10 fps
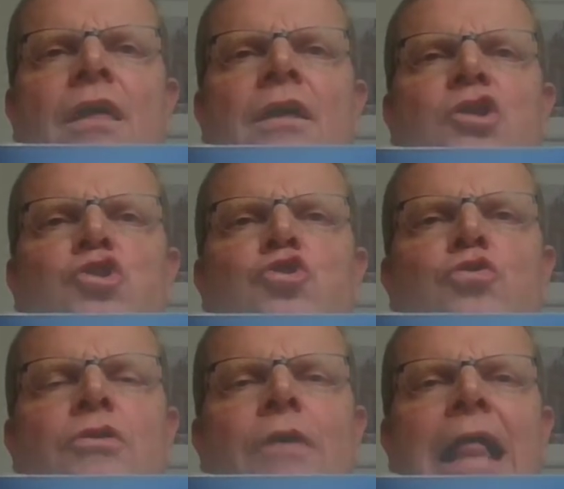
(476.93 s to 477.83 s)

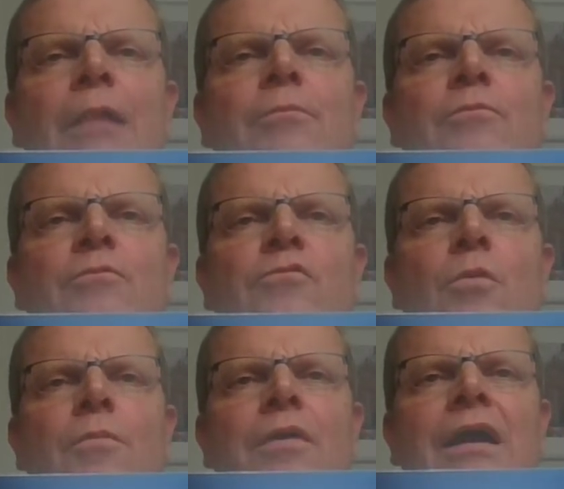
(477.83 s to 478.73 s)
studio album
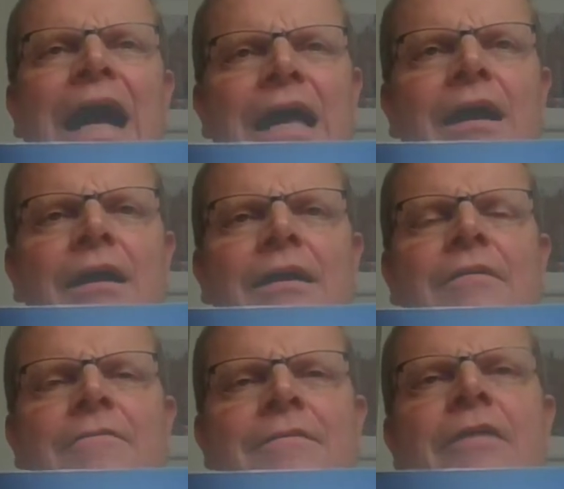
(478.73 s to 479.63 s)
from Kayak.
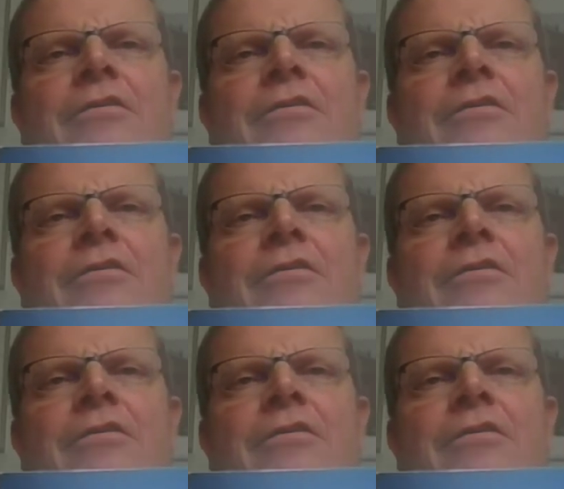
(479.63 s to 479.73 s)
Very